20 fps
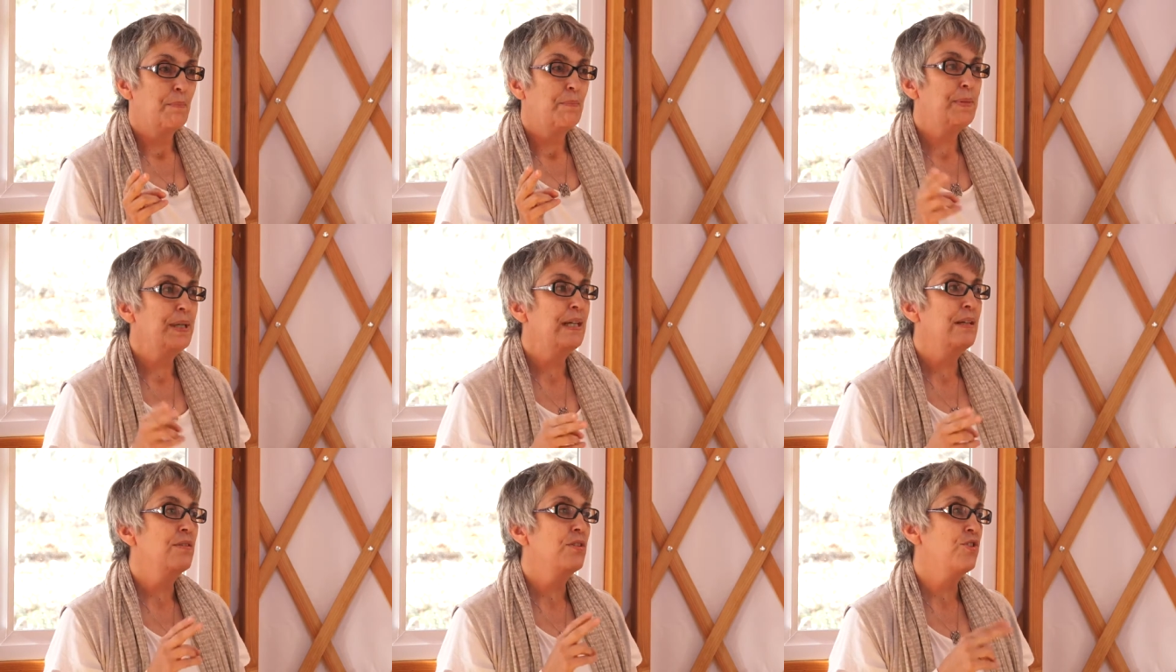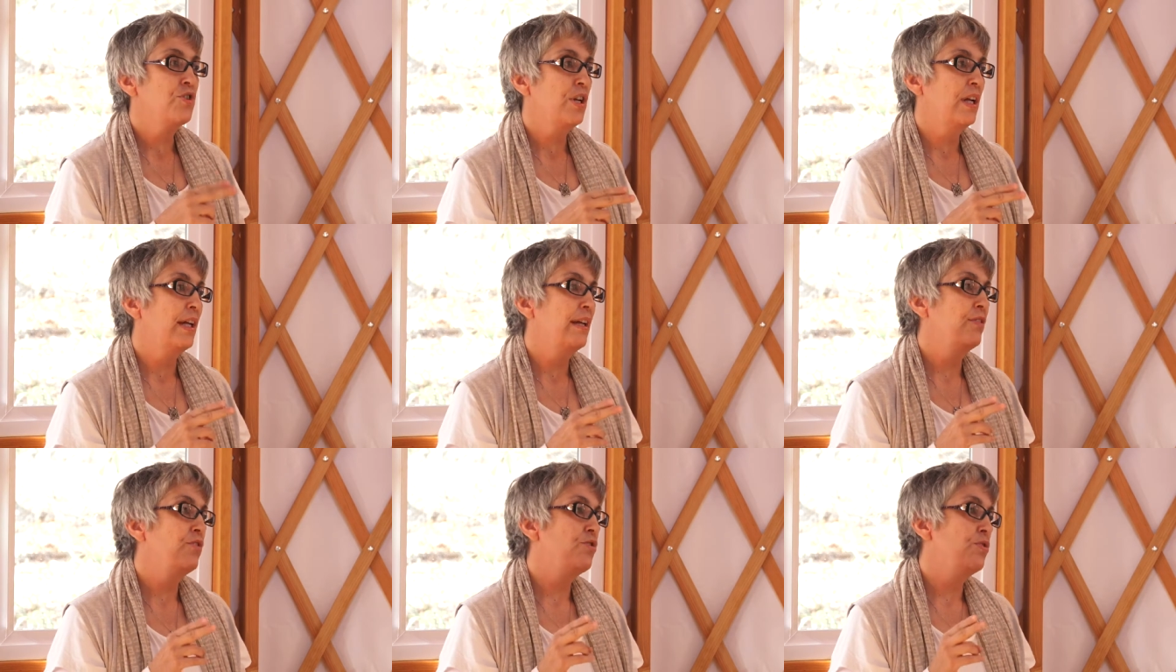Be the
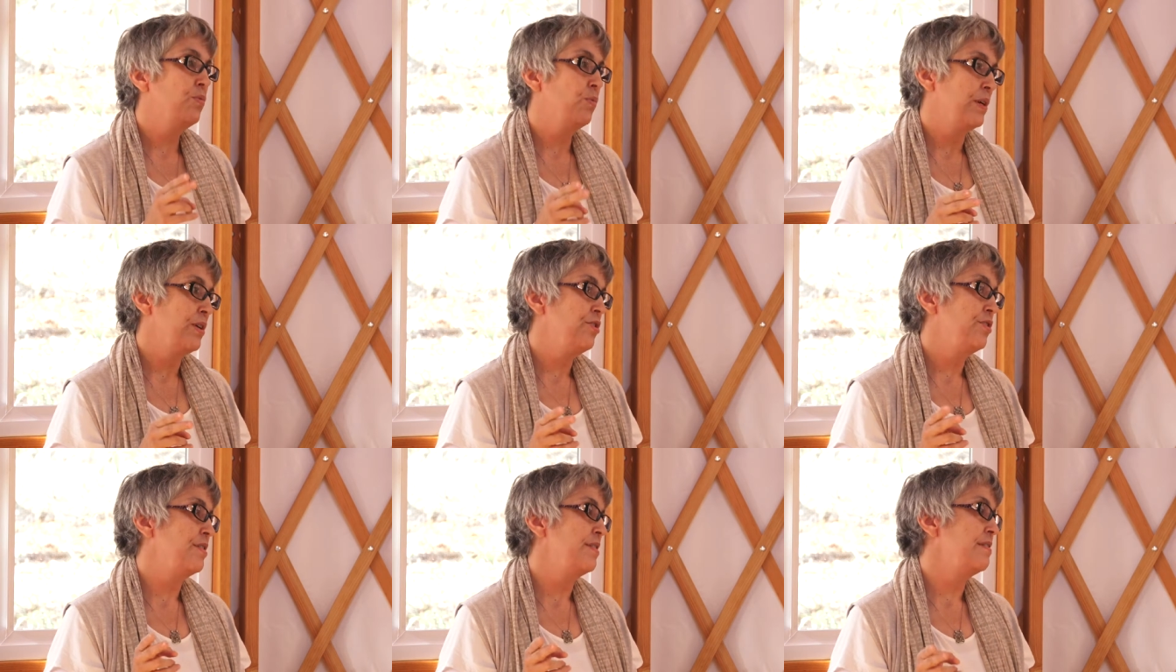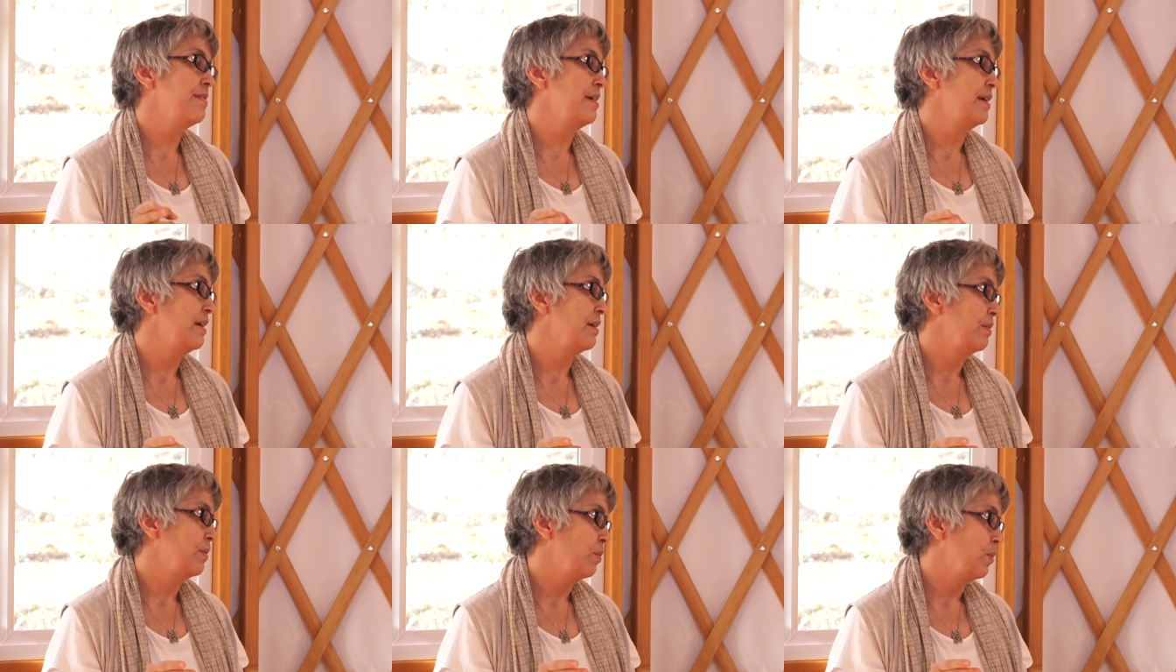change you wish to
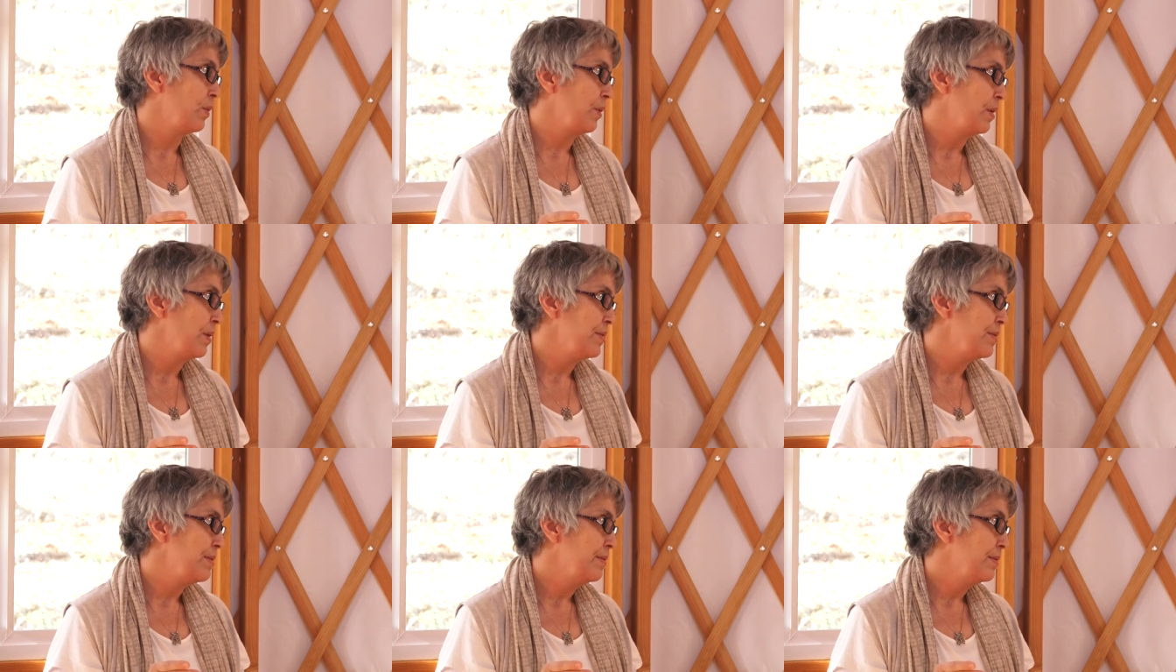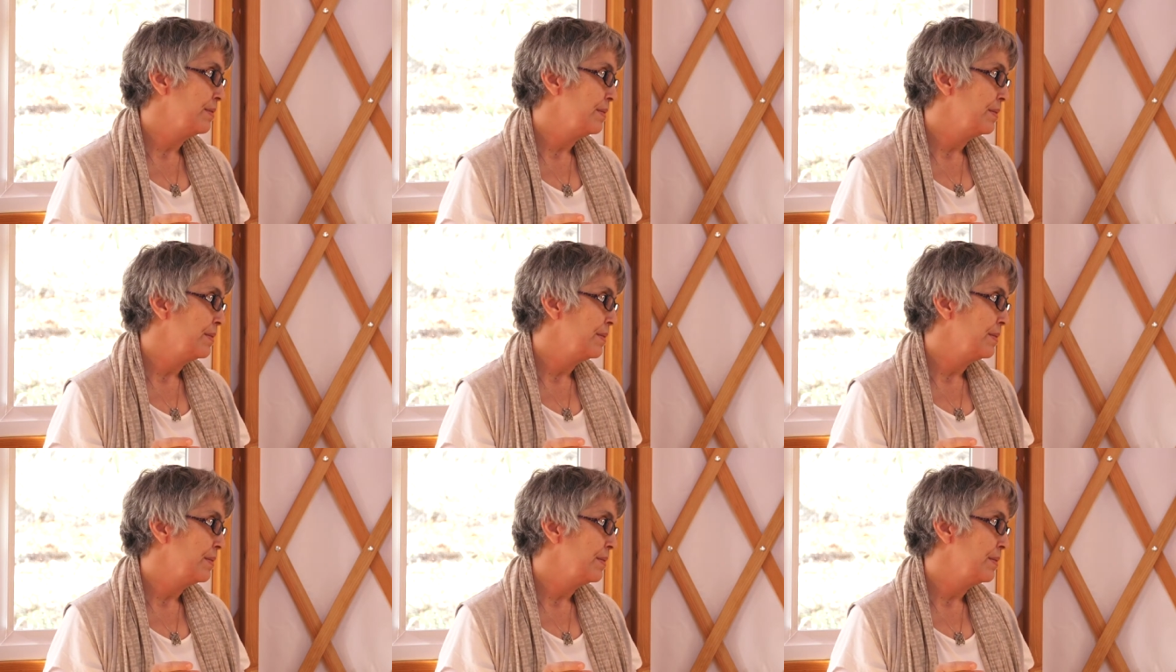see in the world,